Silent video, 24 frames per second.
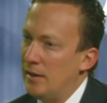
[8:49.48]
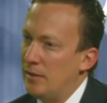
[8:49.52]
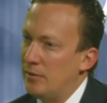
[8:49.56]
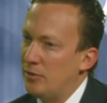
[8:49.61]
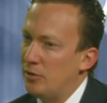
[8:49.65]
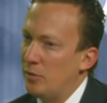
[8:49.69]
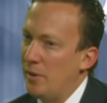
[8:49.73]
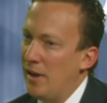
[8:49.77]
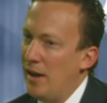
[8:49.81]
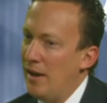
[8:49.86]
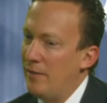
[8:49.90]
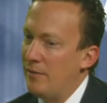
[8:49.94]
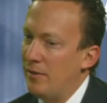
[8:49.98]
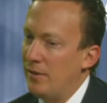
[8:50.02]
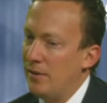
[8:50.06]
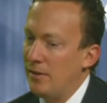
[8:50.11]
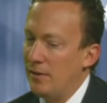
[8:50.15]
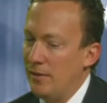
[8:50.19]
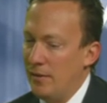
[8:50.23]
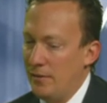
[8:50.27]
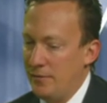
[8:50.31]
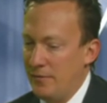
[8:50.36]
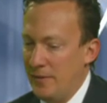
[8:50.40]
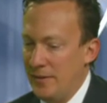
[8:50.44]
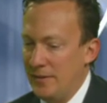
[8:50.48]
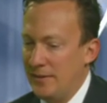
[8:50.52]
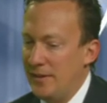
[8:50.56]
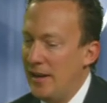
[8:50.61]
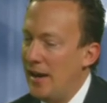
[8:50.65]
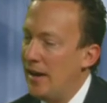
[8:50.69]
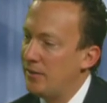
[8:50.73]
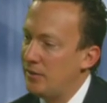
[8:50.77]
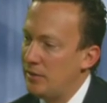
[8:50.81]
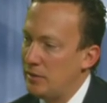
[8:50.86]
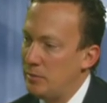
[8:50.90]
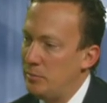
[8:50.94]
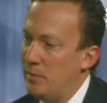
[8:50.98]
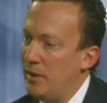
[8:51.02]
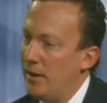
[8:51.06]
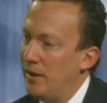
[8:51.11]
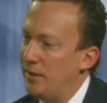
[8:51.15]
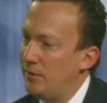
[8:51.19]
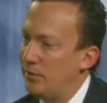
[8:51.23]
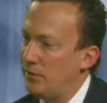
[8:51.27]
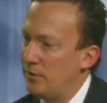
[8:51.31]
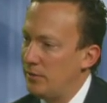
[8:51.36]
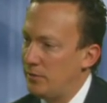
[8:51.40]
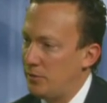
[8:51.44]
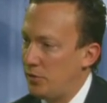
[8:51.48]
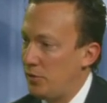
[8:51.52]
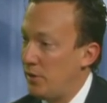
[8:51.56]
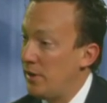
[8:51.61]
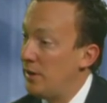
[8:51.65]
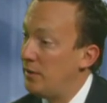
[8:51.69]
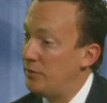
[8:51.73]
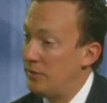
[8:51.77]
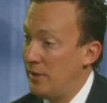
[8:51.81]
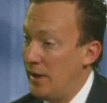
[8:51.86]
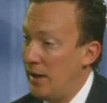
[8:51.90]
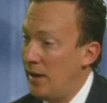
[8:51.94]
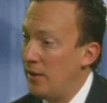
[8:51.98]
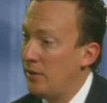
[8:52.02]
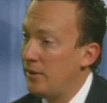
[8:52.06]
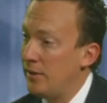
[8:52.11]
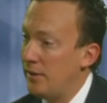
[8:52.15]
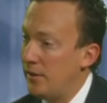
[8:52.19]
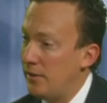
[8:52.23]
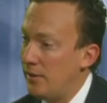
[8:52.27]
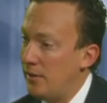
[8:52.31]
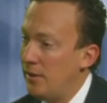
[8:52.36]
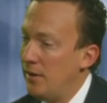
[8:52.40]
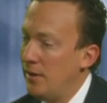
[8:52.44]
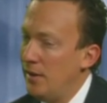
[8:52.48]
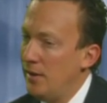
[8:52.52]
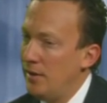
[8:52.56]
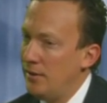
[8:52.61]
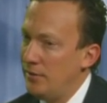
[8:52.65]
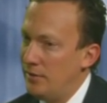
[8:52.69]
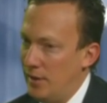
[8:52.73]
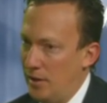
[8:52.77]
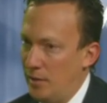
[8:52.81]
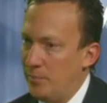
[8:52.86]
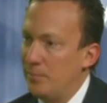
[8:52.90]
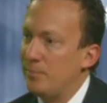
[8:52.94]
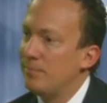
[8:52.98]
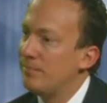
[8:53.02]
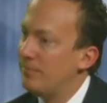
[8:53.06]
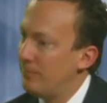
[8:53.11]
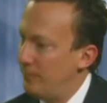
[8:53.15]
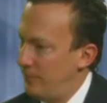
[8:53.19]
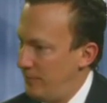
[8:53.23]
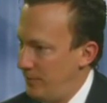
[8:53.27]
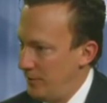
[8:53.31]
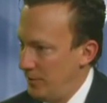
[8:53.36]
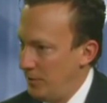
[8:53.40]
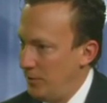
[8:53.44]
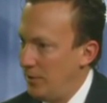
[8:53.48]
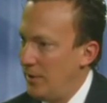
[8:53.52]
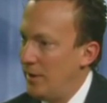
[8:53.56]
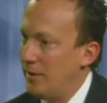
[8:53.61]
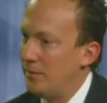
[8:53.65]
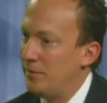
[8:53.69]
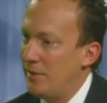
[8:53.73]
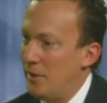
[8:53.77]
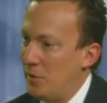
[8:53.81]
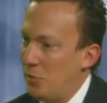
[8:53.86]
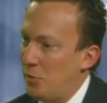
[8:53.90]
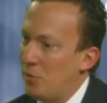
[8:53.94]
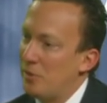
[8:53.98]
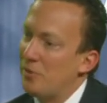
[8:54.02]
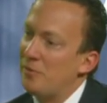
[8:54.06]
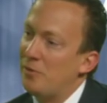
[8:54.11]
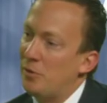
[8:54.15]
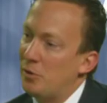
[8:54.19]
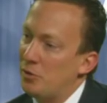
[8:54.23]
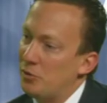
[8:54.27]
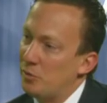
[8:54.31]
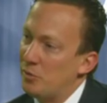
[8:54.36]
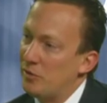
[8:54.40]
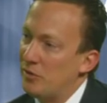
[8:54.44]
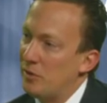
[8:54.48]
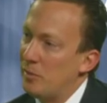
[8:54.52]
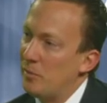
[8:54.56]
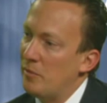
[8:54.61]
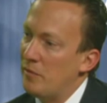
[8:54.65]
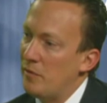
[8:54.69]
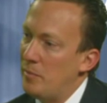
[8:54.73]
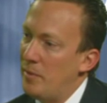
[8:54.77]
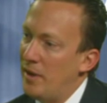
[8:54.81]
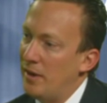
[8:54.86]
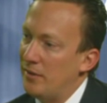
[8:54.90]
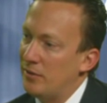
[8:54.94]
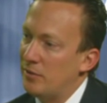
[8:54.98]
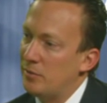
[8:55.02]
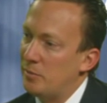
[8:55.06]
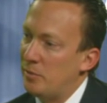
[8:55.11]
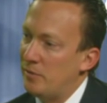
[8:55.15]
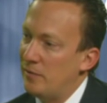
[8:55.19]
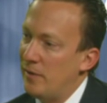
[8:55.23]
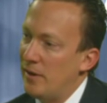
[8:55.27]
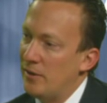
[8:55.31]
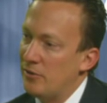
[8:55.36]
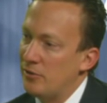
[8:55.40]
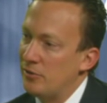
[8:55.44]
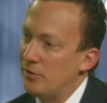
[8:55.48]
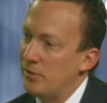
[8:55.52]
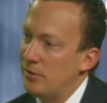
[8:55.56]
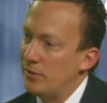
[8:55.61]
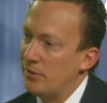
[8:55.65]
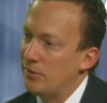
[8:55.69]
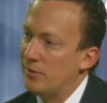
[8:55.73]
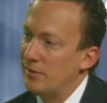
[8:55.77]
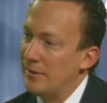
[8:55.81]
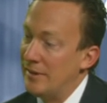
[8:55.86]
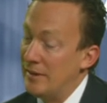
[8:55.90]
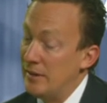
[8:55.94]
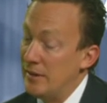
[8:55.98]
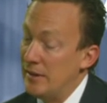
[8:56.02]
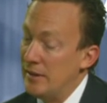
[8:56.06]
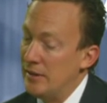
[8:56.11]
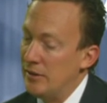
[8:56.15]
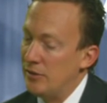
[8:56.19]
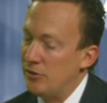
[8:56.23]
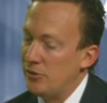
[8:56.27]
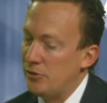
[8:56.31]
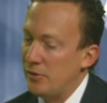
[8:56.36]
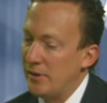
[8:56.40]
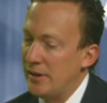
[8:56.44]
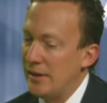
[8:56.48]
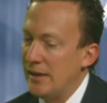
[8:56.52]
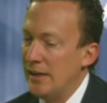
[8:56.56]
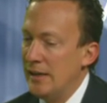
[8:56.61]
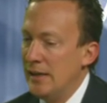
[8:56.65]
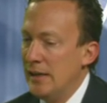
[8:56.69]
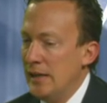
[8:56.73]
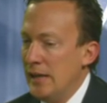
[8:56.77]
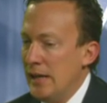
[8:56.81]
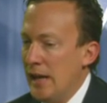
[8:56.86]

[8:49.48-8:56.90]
So we have a fantastic base of creative talent here to help fill that workforce with some of the best professionals in the industry.